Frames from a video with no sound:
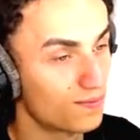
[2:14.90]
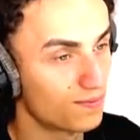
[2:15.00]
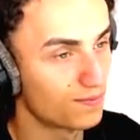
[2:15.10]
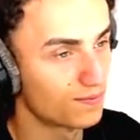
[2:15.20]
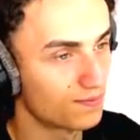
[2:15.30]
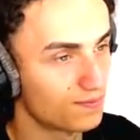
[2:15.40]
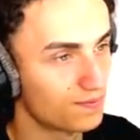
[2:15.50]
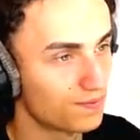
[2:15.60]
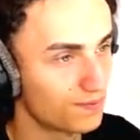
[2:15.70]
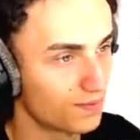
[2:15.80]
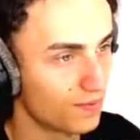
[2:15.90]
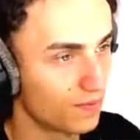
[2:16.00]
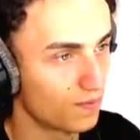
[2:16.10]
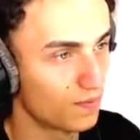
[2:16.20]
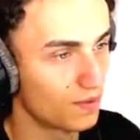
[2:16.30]
possible drag race in
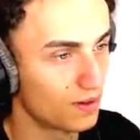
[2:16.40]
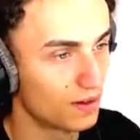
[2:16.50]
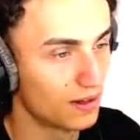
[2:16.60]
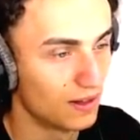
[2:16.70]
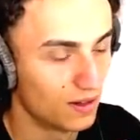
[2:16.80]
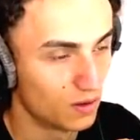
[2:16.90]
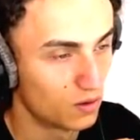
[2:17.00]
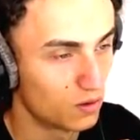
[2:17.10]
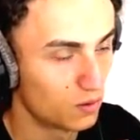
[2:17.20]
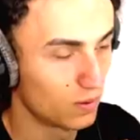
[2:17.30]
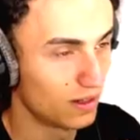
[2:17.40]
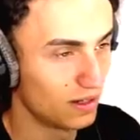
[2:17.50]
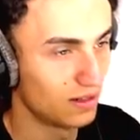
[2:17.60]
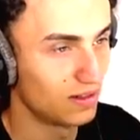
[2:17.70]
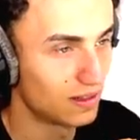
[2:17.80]
GTA? I mean, I
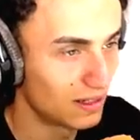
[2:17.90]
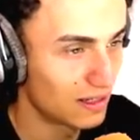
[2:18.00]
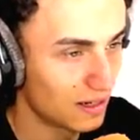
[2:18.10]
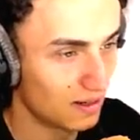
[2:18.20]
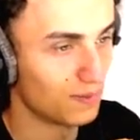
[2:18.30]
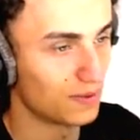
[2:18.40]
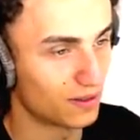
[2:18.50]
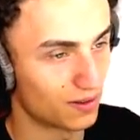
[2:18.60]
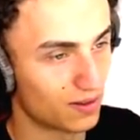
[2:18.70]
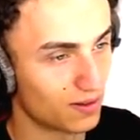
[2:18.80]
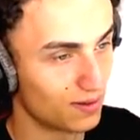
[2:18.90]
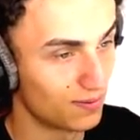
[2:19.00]
guess from... kilometers.